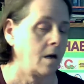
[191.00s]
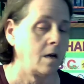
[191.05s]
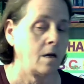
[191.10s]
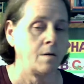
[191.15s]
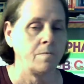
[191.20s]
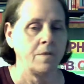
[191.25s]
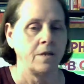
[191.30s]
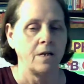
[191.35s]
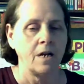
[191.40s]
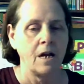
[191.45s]

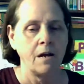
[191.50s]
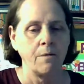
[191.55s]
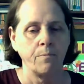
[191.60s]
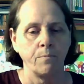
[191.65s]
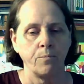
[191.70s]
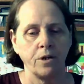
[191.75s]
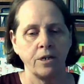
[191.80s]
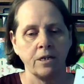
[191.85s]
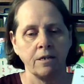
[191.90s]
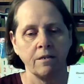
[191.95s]
Then I
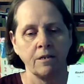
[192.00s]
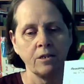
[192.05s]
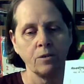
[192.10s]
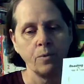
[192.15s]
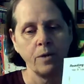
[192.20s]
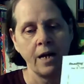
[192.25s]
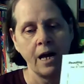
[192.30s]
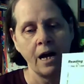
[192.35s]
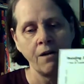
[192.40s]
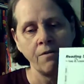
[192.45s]
printed this
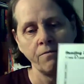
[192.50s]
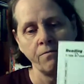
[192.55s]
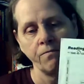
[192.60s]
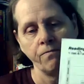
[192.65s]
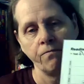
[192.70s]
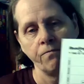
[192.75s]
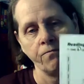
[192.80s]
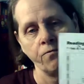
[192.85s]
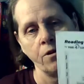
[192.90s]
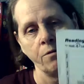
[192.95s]
one out
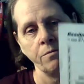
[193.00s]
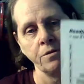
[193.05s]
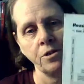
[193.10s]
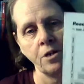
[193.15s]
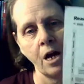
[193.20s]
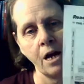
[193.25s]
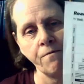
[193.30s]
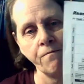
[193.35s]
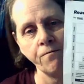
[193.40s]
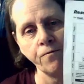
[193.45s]
from
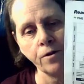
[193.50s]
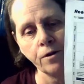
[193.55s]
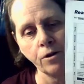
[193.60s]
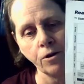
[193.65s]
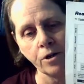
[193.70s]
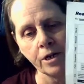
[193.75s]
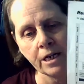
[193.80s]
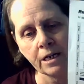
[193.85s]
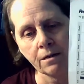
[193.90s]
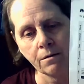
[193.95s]
Time for
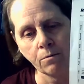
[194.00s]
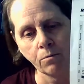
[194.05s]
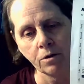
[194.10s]
Learning,